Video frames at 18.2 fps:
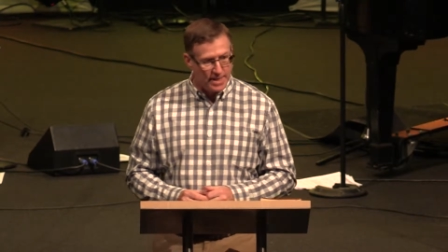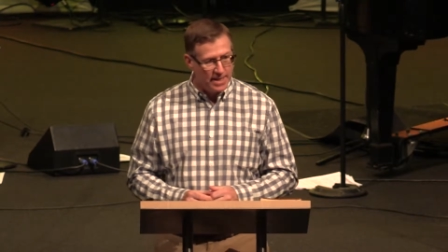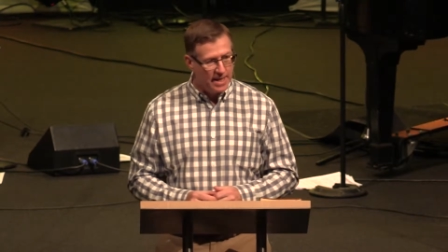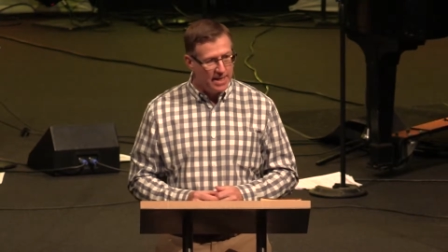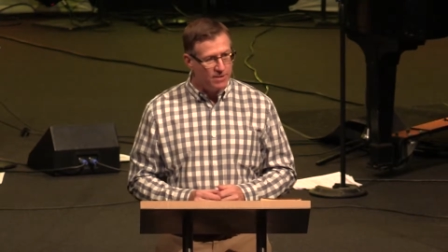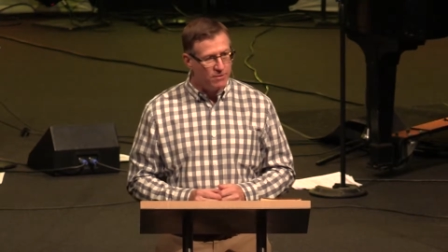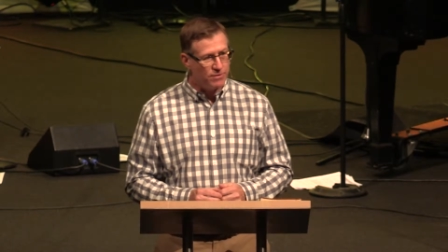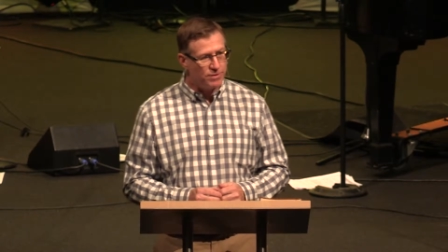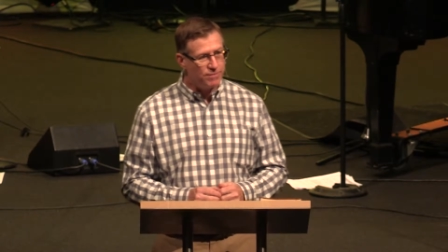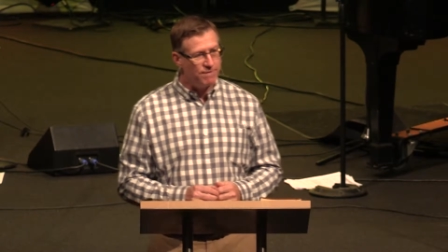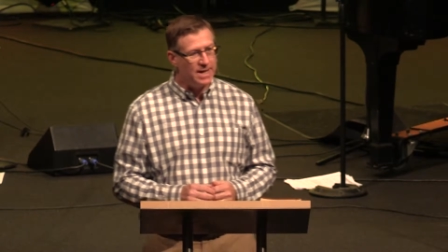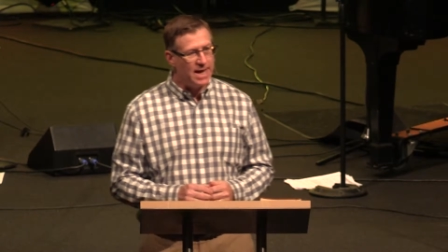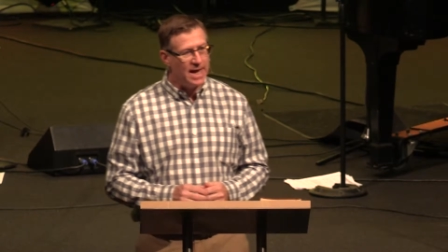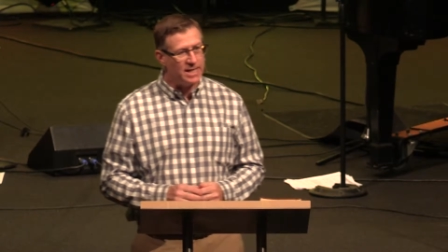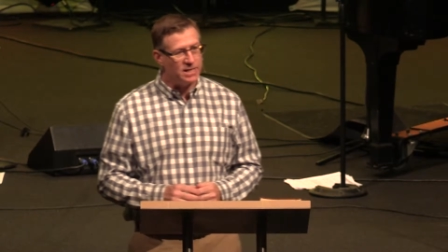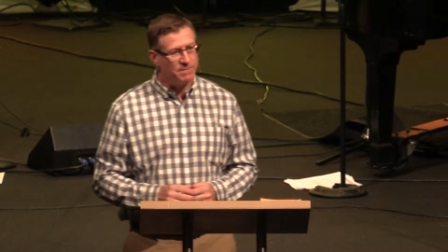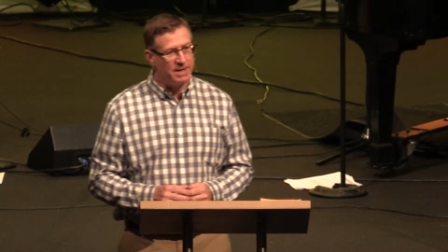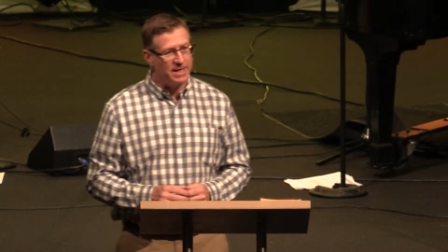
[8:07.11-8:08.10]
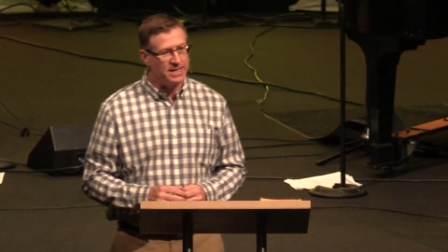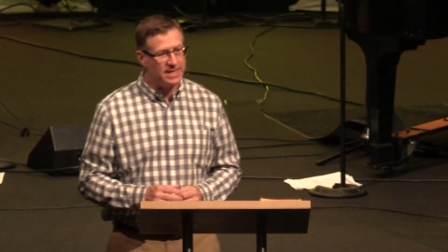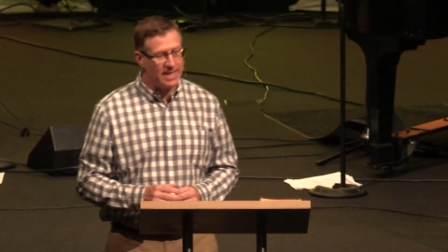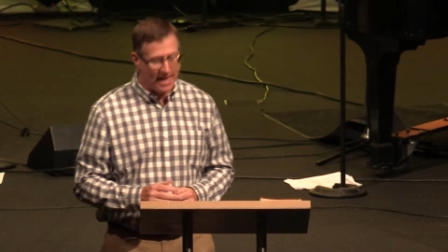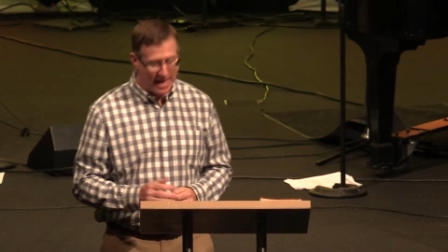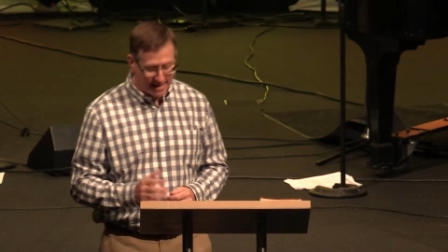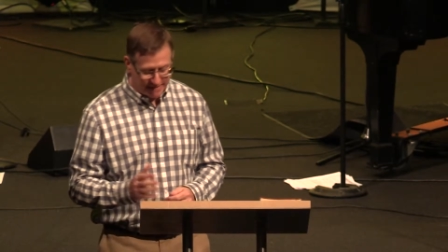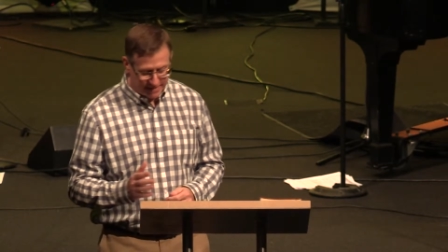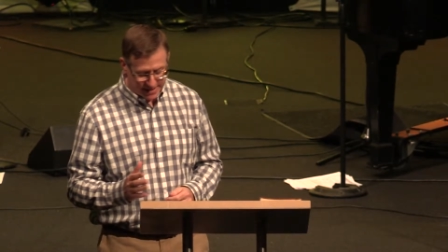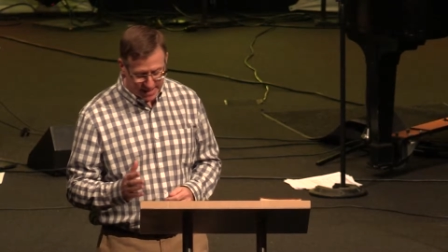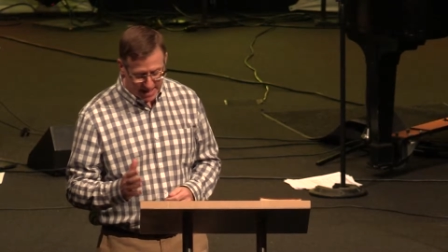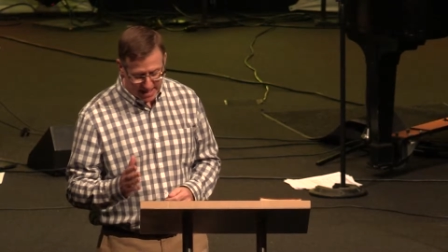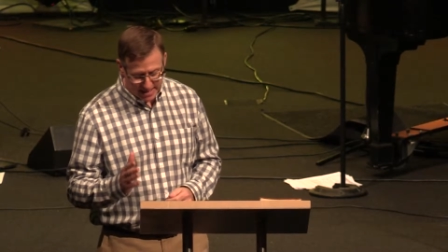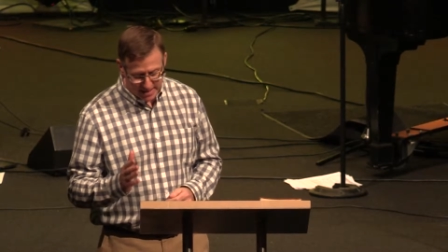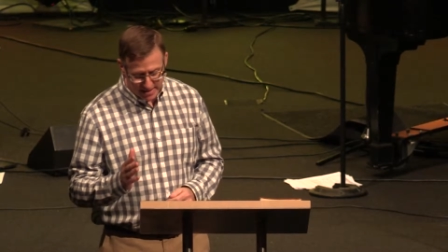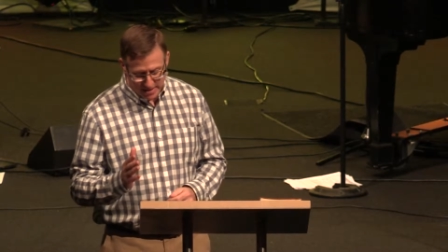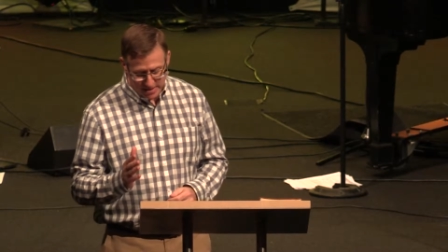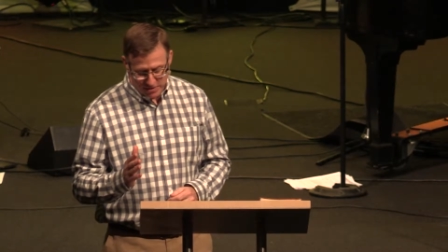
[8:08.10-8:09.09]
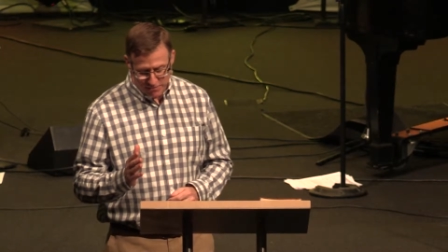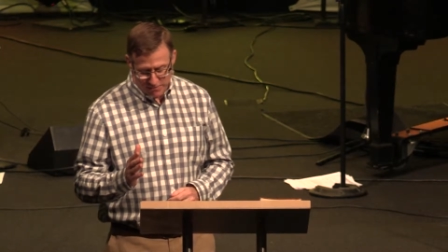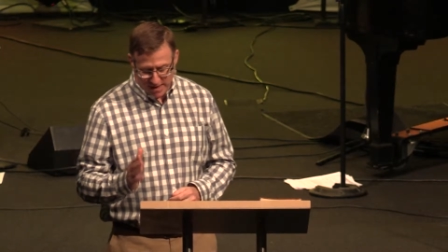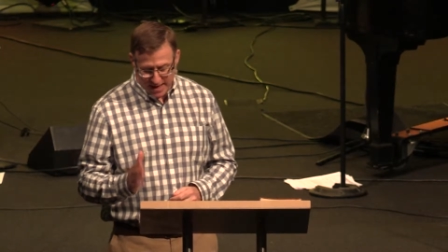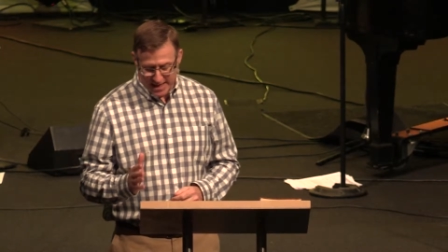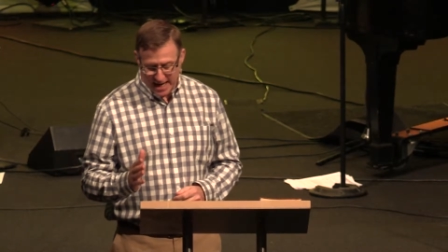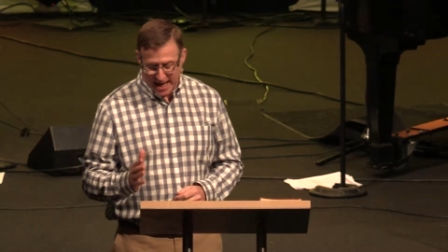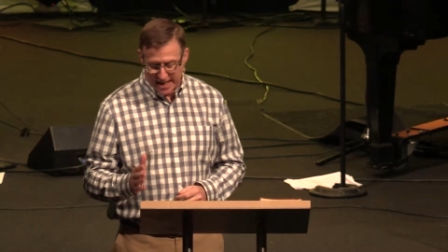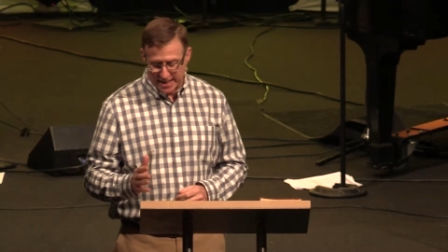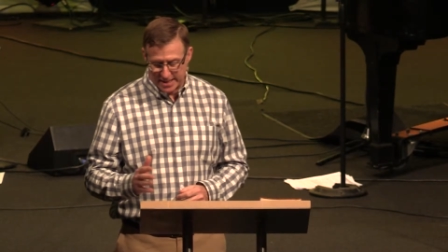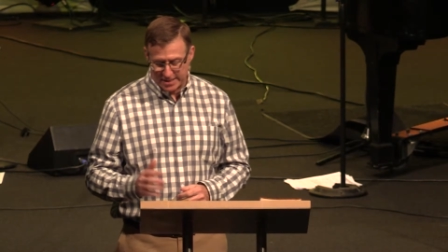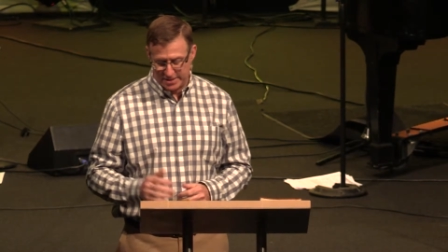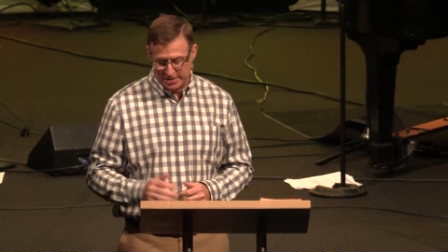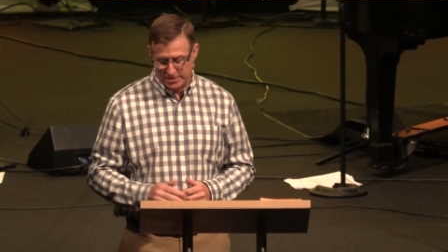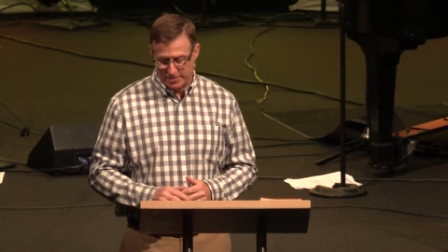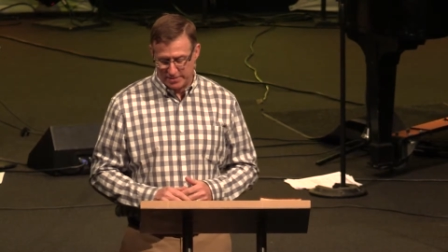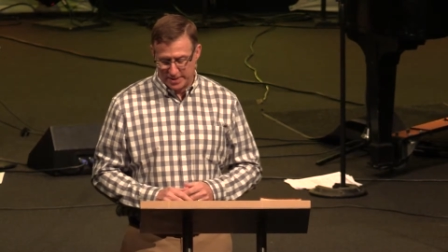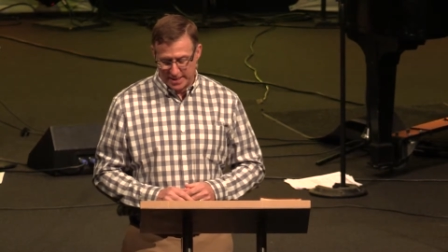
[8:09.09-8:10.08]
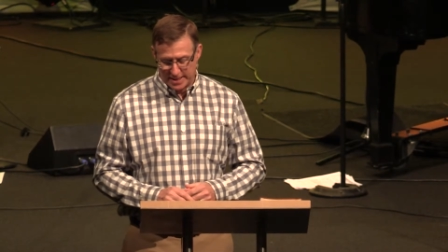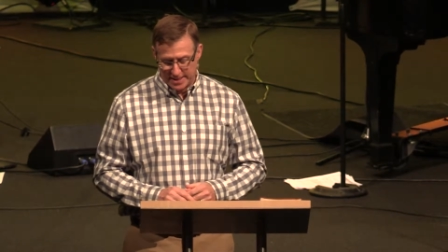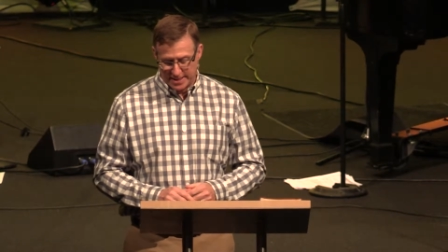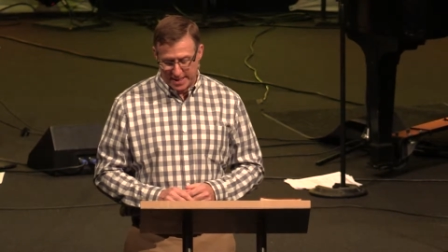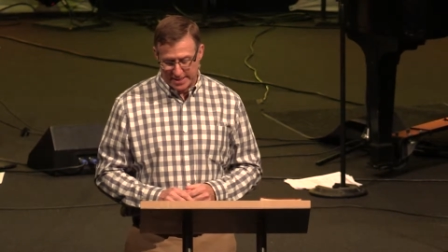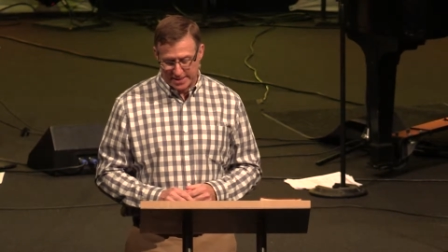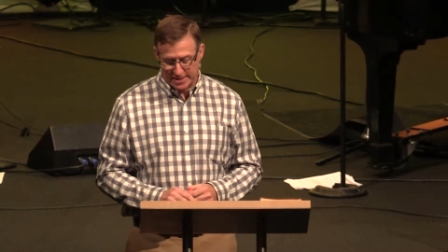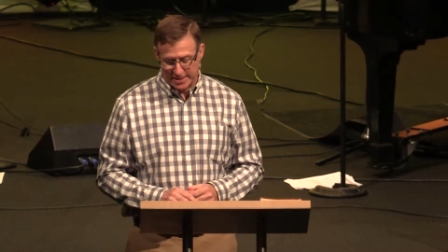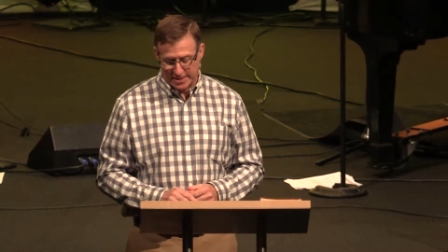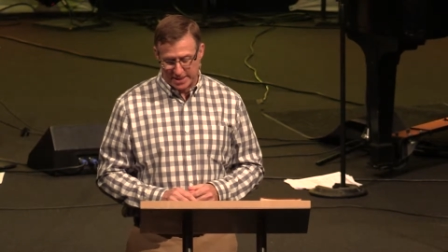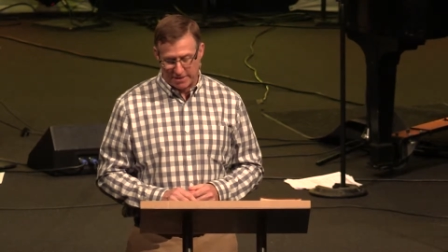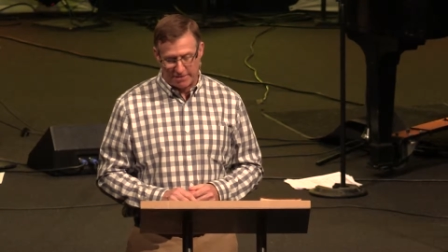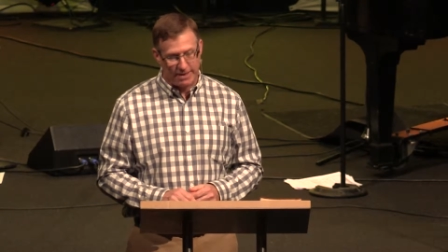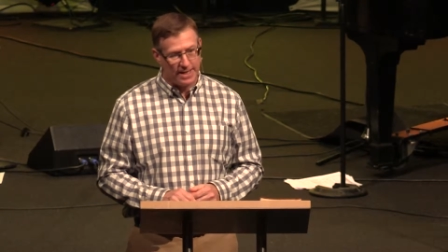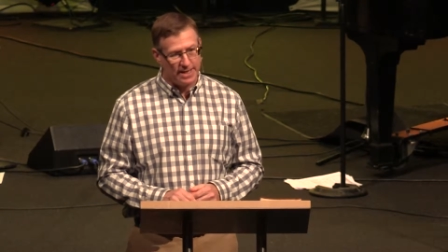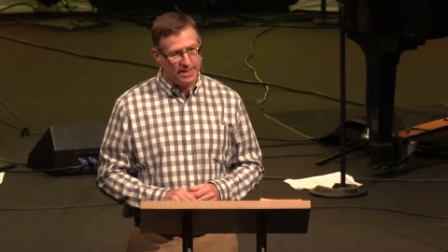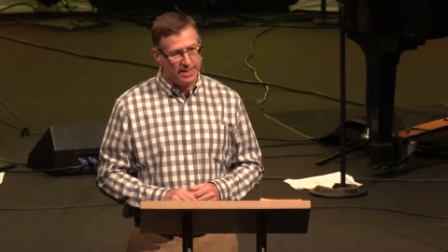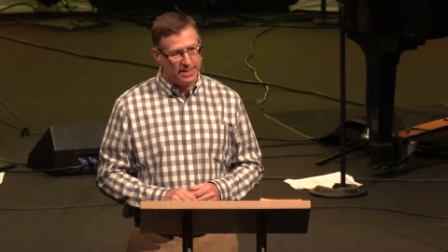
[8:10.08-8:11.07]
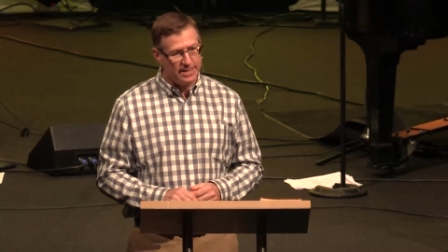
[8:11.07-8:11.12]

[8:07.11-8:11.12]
And there are three aspects to having that right attitude necessary